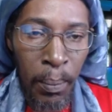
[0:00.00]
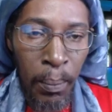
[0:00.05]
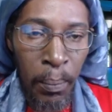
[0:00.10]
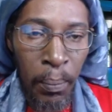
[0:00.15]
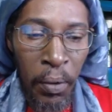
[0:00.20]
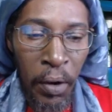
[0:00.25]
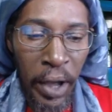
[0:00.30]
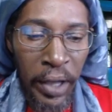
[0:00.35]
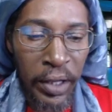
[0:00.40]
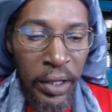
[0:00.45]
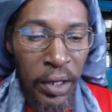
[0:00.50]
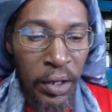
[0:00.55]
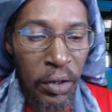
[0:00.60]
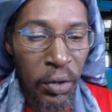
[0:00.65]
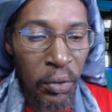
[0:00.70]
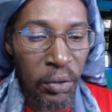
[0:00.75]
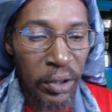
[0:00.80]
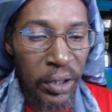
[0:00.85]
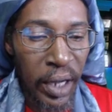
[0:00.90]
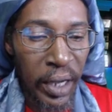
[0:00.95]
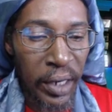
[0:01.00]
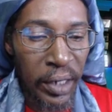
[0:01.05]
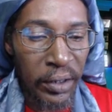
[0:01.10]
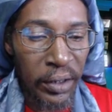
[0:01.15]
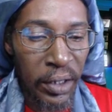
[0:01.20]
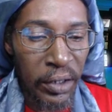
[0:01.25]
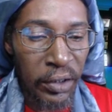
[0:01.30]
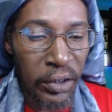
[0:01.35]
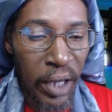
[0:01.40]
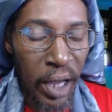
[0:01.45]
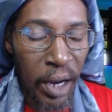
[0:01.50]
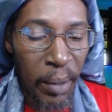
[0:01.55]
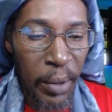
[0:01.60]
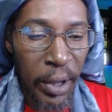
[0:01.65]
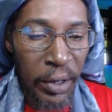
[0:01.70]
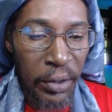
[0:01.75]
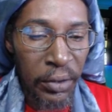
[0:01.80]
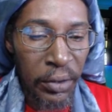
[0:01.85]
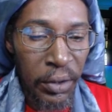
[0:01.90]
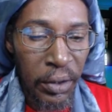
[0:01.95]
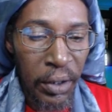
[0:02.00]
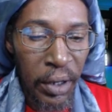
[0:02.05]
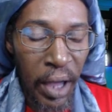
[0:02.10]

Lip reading: Breaking news, ladies and gentlemen.